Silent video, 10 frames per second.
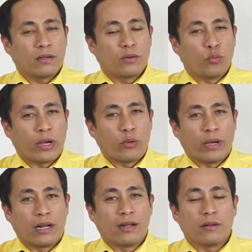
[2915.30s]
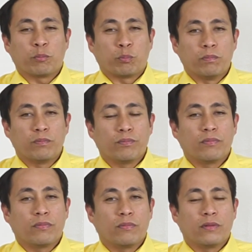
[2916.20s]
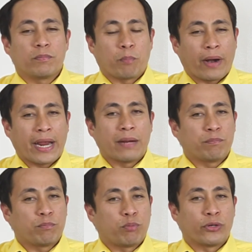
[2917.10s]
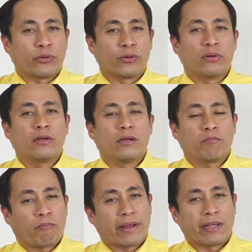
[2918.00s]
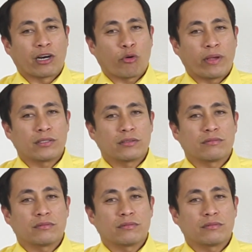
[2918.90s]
we will pray for your prayer request.